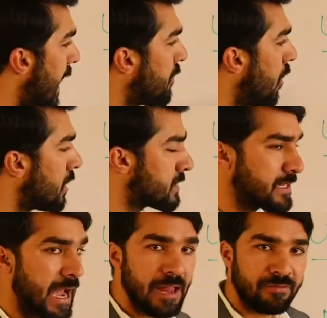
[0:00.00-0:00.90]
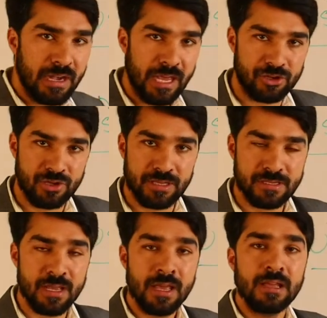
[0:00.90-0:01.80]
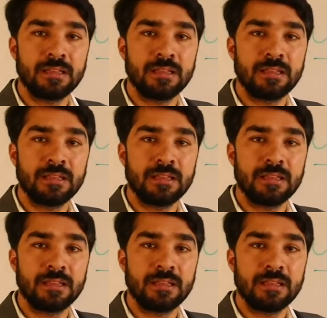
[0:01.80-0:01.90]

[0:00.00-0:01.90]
and hostile relations